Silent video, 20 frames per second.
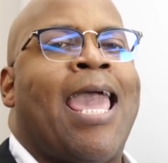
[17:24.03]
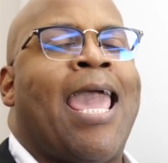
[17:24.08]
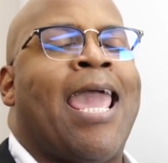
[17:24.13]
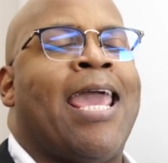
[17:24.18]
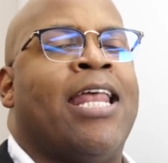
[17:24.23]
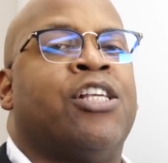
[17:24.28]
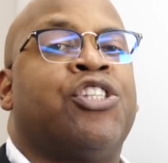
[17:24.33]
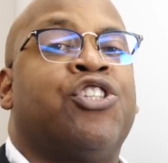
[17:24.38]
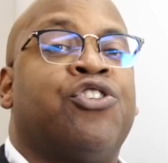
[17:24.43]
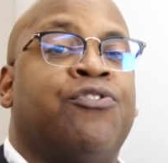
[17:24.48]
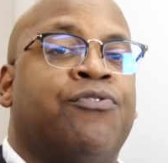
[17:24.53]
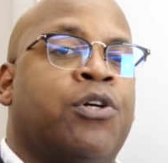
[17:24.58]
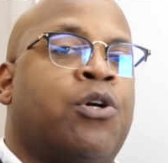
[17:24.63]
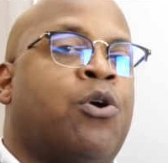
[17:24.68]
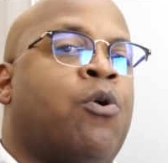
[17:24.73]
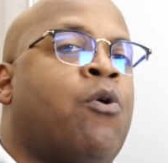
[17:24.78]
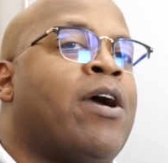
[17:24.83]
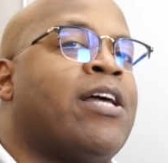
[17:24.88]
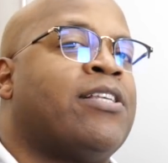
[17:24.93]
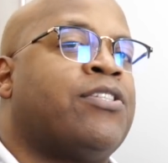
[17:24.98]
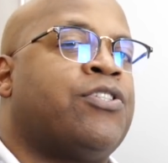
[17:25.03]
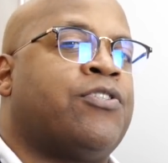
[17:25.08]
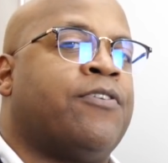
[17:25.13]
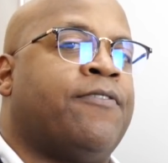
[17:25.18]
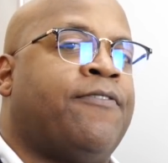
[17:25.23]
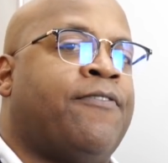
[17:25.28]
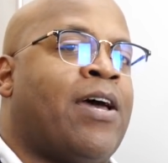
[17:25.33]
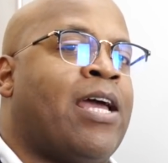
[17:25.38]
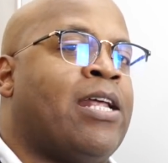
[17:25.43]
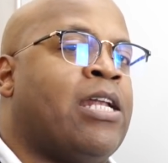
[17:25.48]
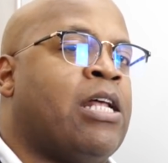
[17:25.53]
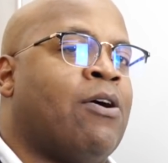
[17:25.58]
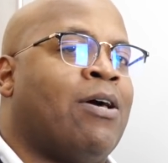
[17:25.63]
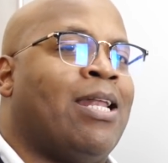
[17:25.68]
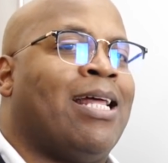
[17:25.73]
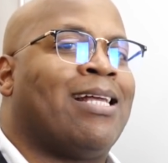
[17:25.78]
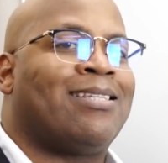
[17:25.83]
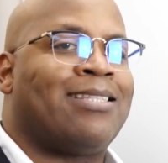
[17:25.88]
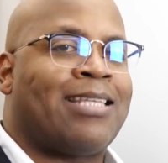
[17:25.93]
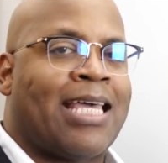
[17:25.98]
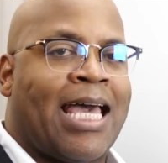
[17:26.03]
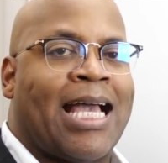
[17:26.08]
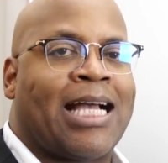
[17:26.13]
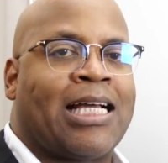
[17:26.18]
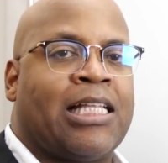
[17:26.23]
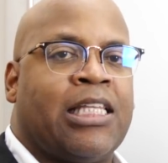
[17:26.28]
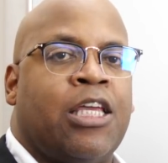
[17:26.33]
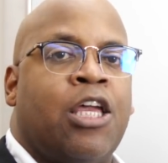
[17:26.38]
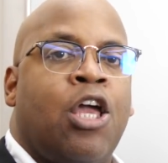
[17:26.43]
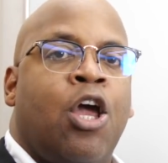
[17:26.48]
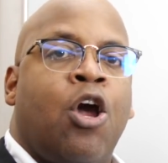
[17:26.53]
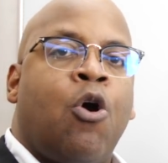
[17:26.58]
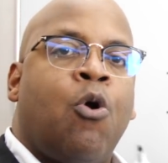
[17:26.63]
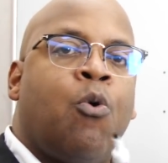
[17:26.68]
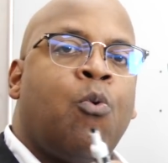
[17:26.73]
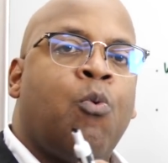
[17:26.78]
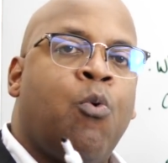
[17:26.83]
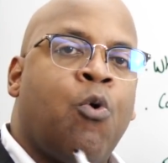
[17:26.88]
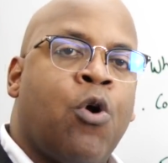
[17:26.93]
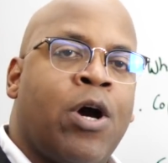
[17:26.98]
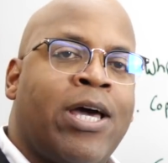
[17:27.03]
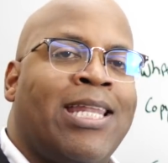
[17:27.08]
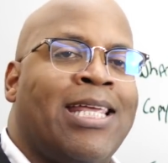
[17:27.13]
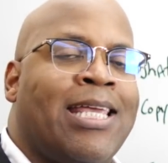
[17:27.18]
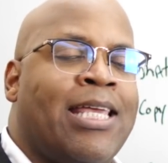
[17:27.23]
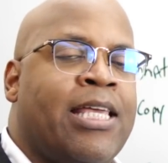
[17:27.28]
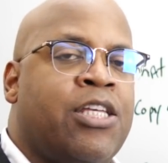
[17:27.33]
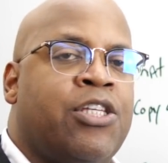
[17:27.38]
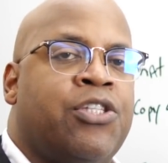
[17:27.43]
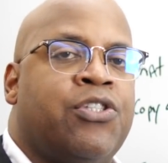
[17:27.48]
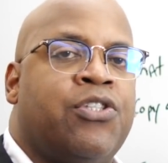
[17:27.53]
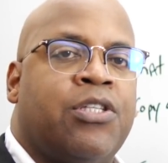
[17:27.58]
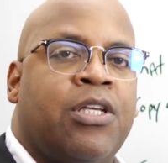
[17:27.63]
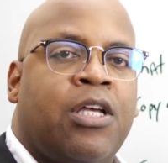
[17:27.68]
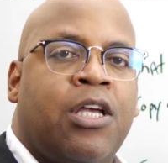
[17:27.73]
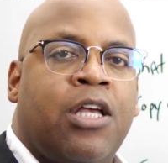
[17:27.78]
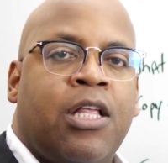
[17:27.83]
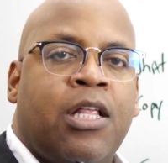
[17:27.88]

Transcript: and it's a request to find out exactly what is